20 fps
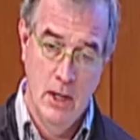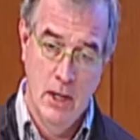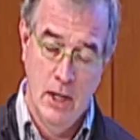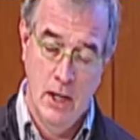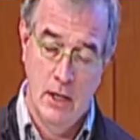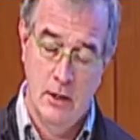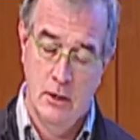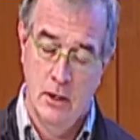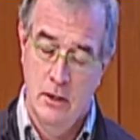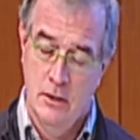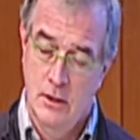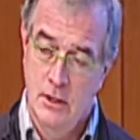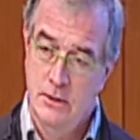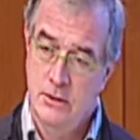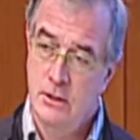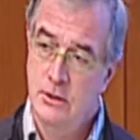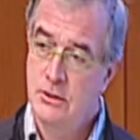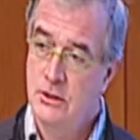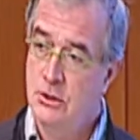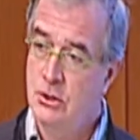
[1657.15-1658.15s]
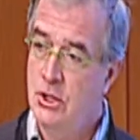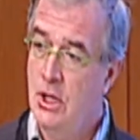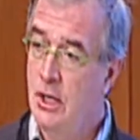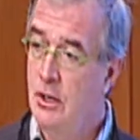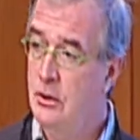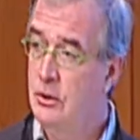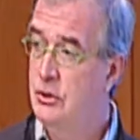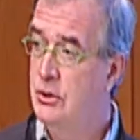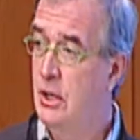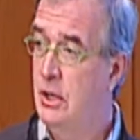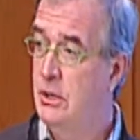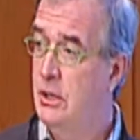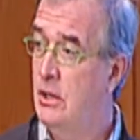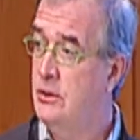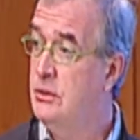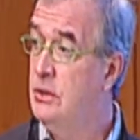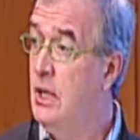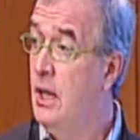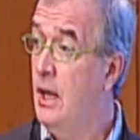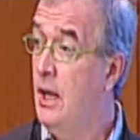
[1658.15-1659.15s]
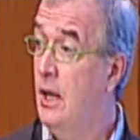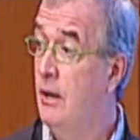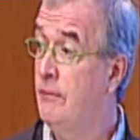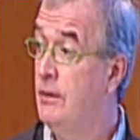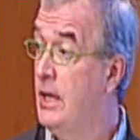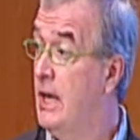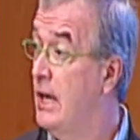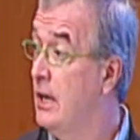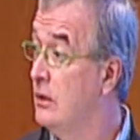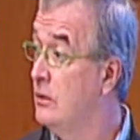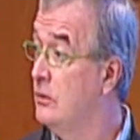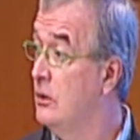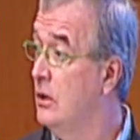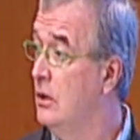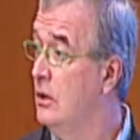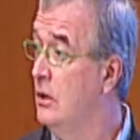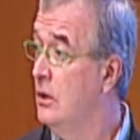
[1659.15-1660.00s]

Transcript: And this is a challenge that doesn't have an end.